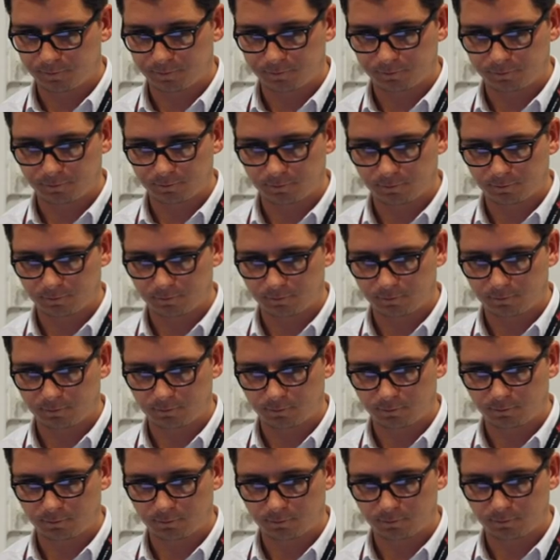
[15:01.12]

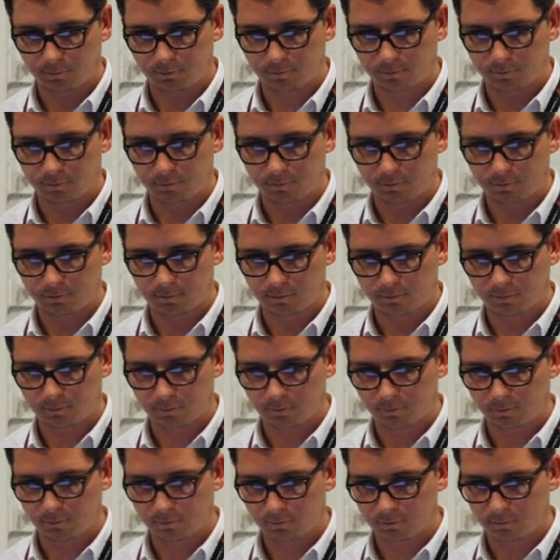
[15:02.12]

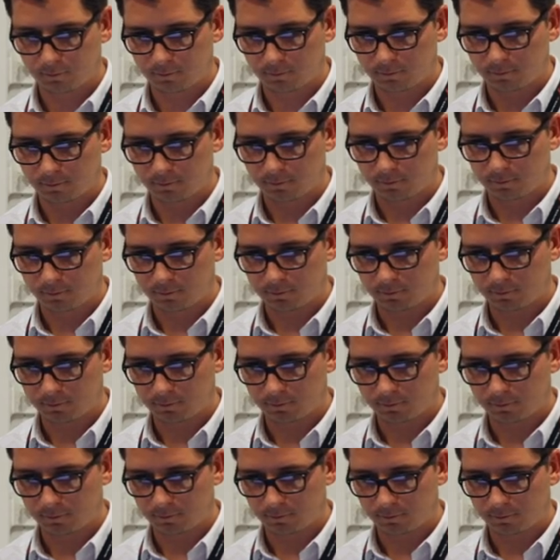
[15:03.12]

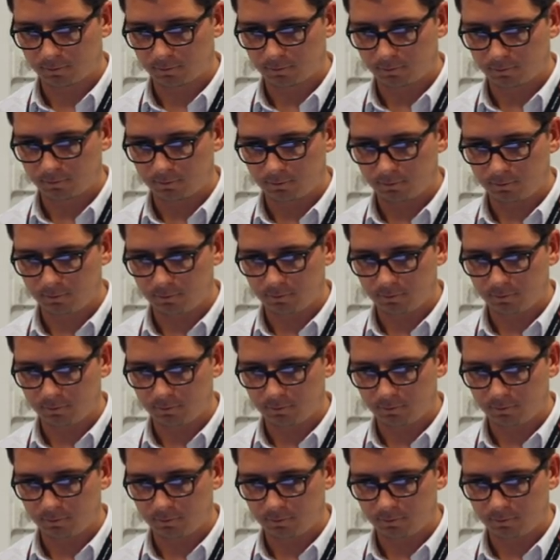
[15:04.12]
[no speech]